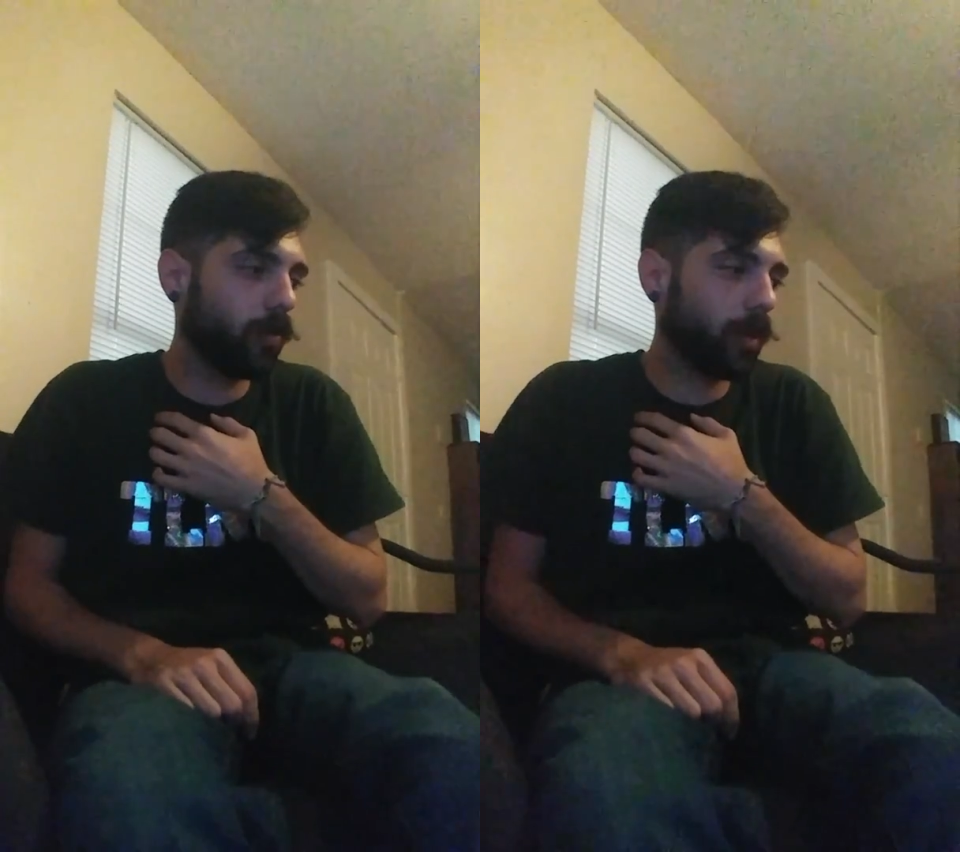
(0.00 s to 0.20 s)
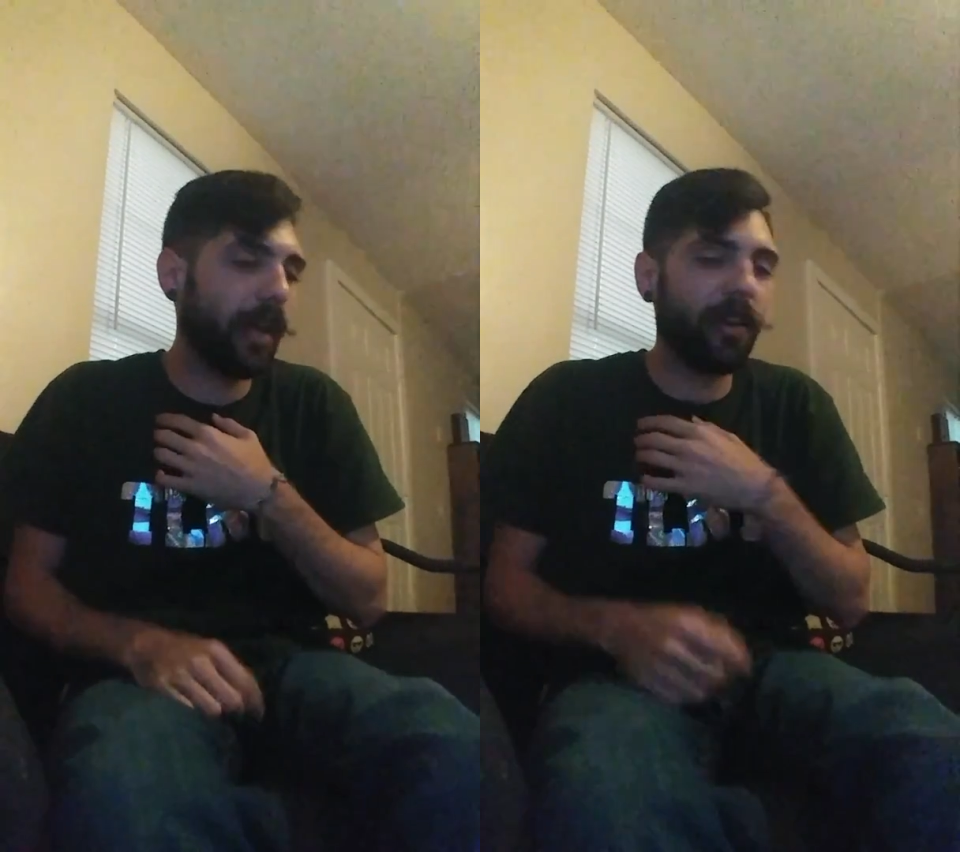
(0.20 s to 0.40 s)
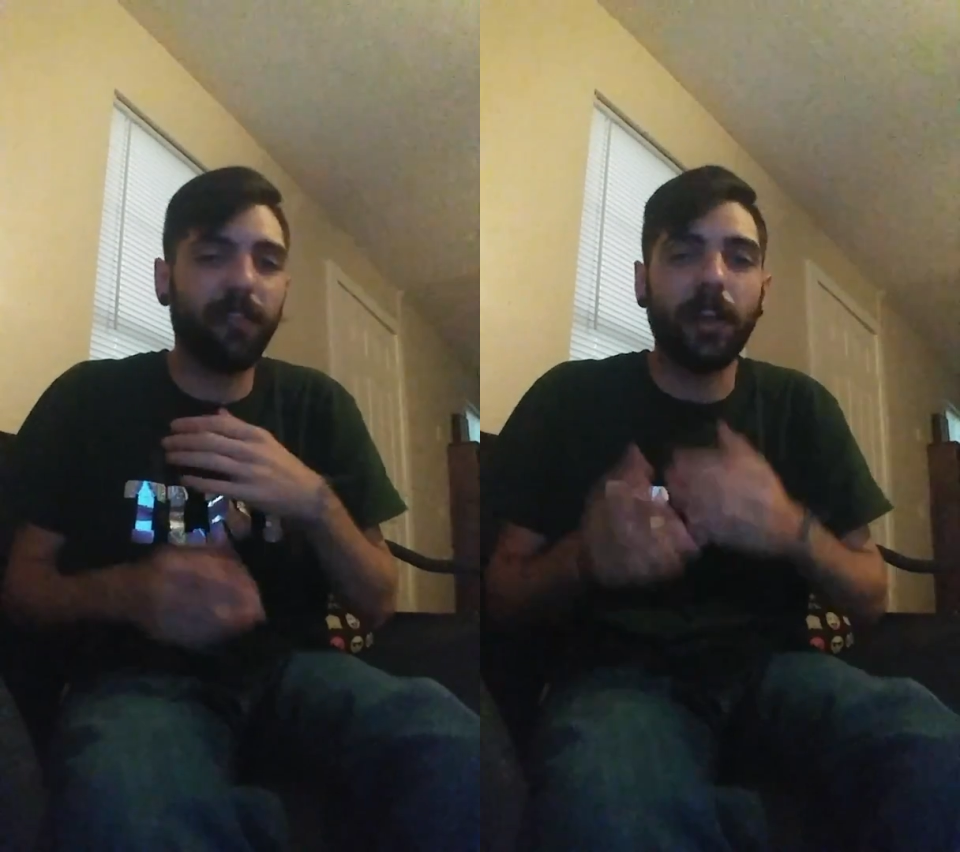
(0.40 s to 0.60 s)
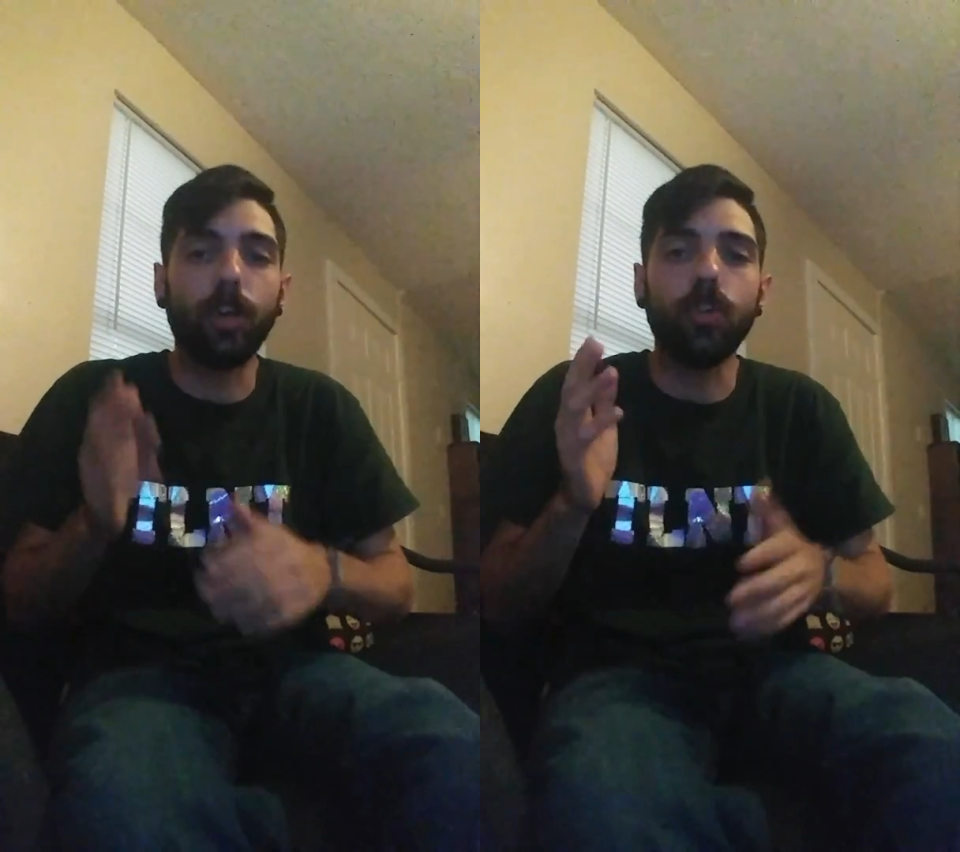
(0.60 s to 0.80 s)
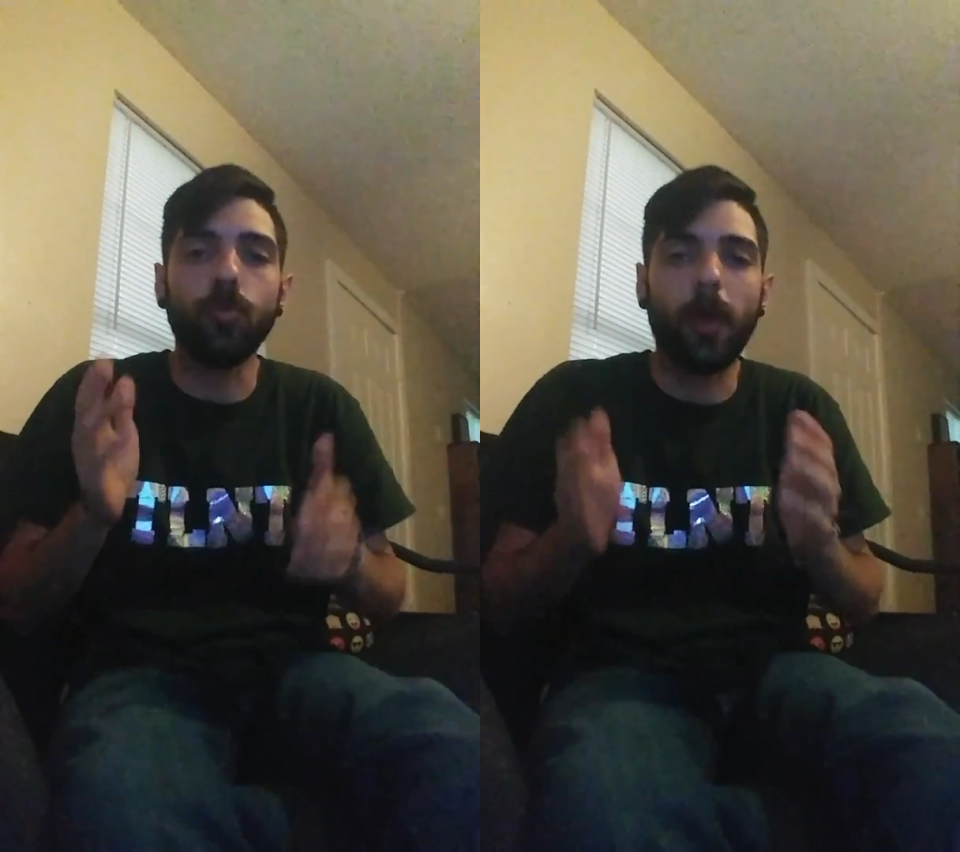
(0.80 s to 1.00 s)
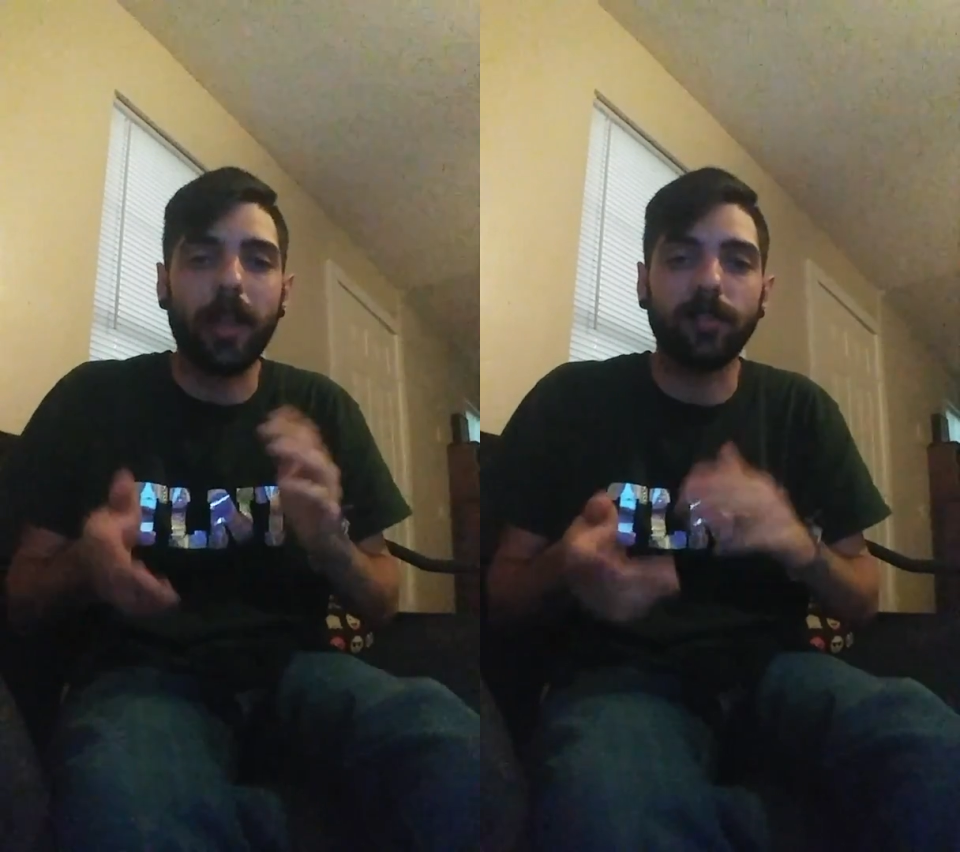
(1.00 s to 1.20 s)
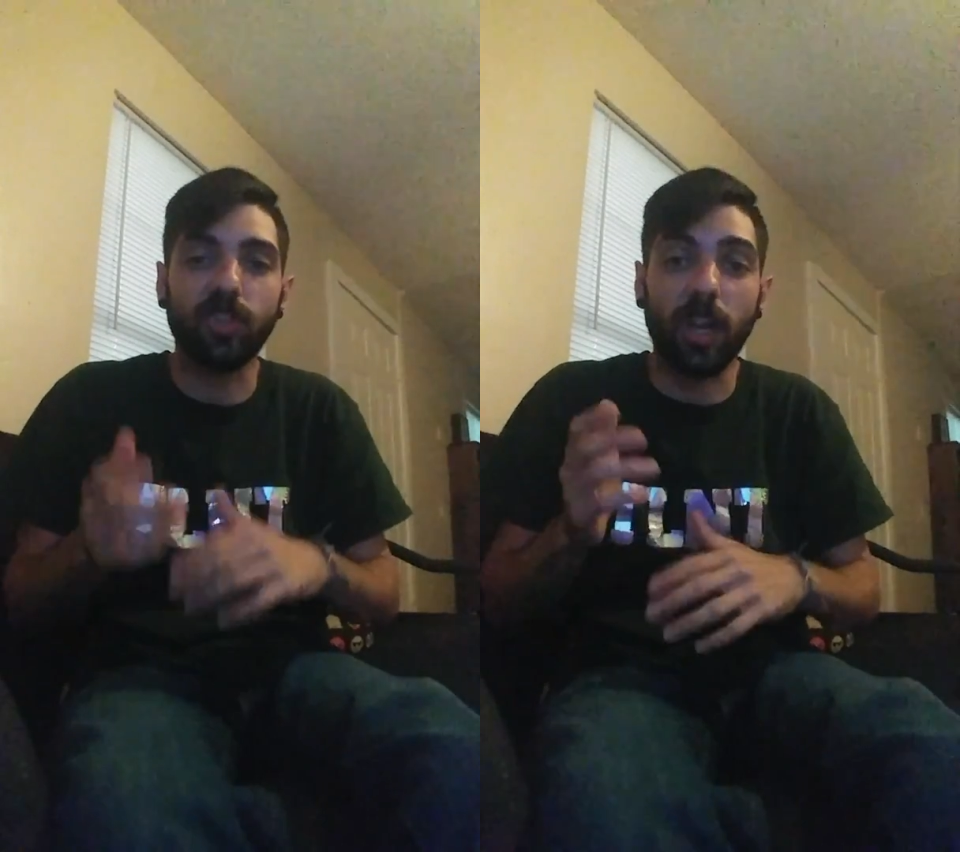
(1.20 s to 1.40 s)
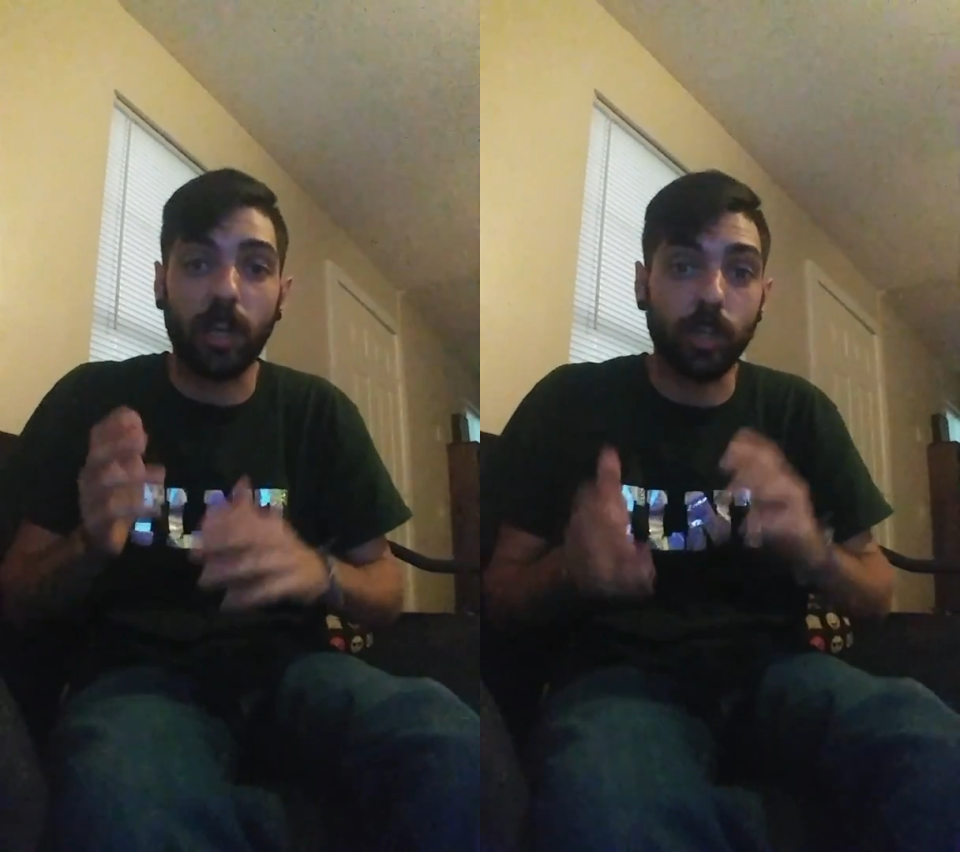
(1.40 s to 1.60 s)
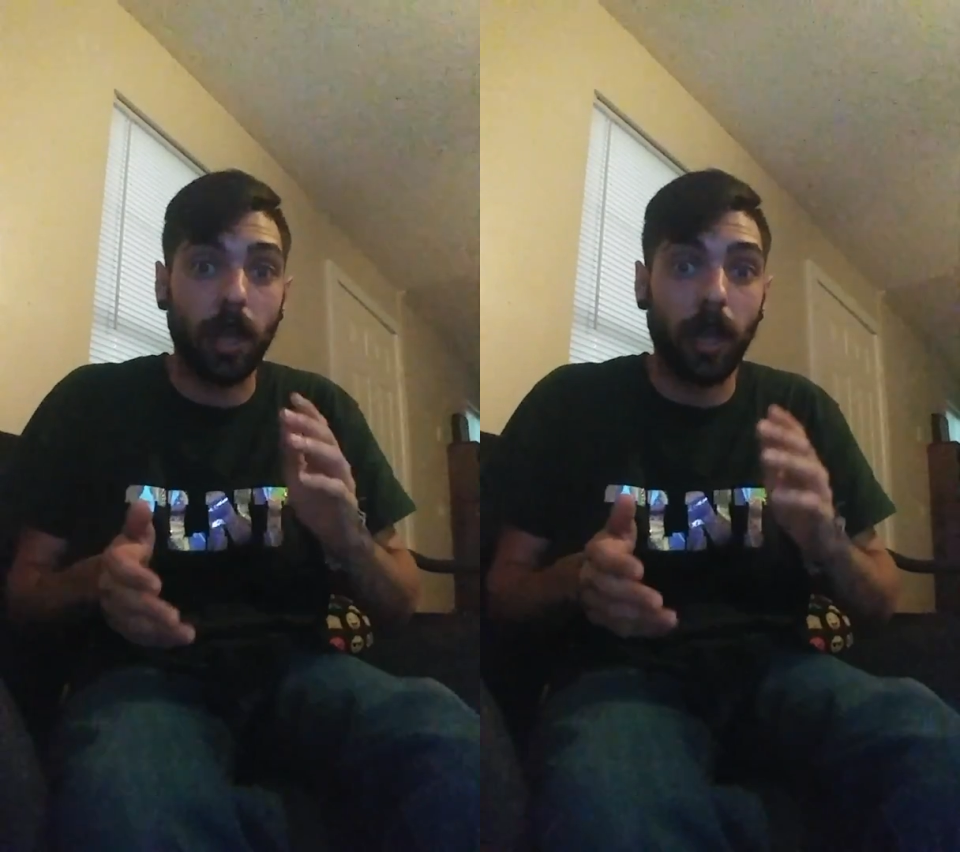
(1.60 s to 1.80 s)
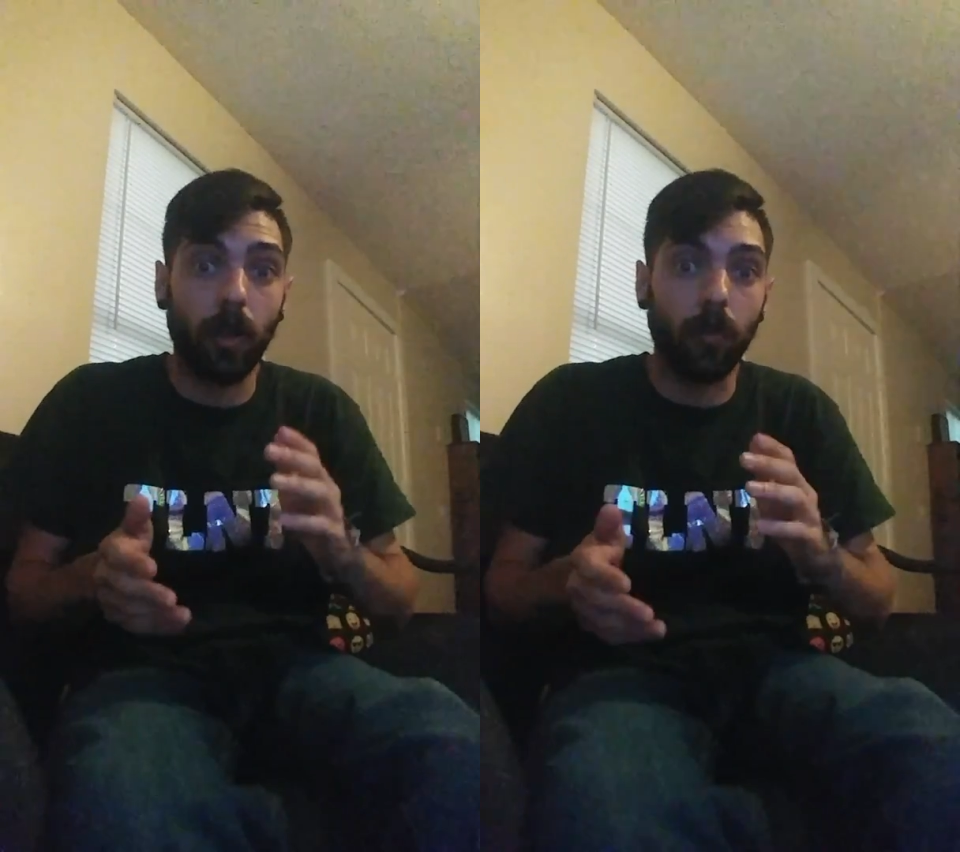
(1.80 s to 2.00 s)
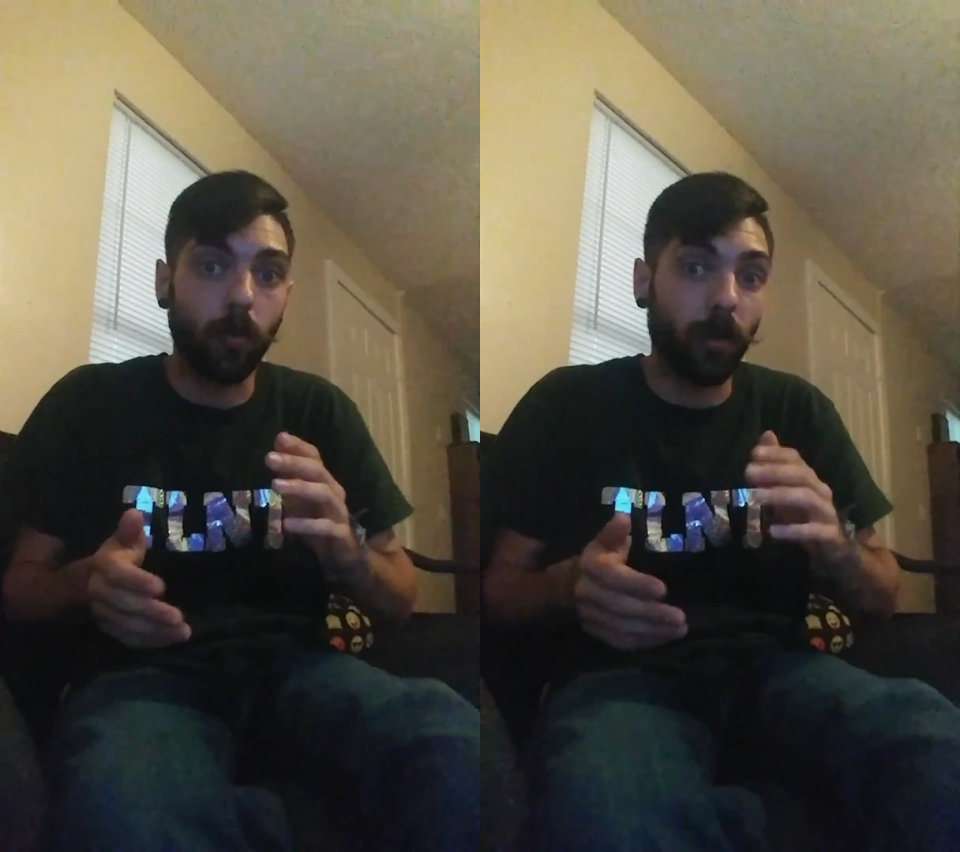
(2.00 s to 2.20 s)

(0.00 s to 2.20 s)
kind of find a new way to change the angle